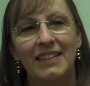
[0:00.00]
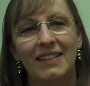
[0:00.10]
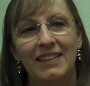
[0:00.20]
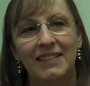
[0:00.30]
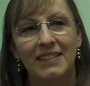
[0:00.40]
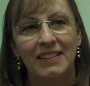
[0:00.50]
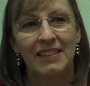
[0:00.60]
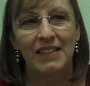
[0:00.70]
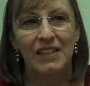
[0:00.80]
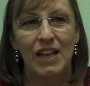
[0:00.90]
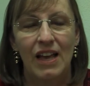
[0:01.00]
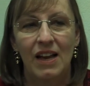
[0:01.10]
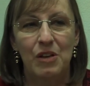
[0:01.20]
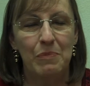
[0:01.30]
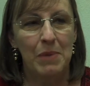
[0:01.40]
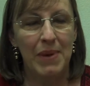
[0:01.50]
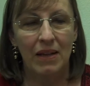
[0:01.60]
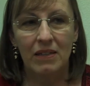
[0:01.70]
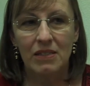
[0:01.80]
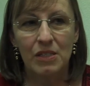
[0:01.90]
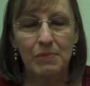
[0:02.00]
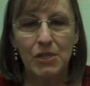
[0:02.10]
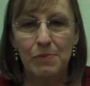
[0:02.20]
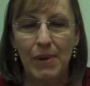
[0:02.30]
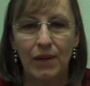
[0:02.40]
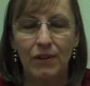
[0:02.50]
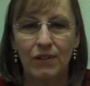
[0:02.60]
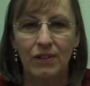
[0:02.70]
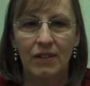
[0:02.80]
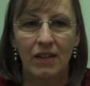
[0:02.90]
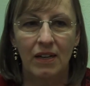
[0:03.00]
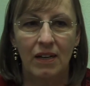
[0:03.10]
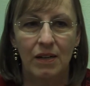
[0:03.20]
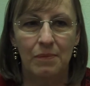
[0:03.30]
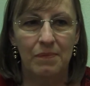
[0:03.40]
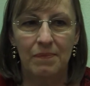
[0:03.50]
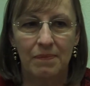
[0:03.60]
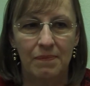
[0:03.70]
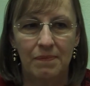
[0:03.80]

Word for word: and, uh, and my balance is much better. Um,